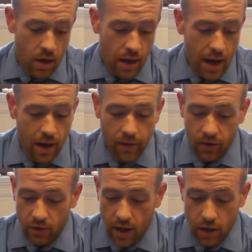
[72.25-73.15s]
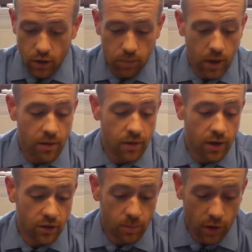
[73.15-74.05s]
Now they say I need to apply for
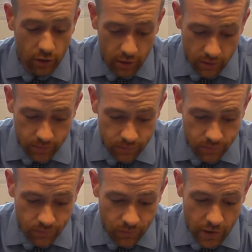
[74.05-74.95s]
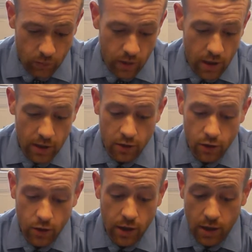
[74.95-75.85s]
disability. That's what I need to
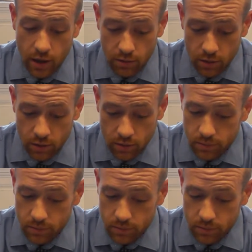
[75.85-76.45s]
do to get coverage.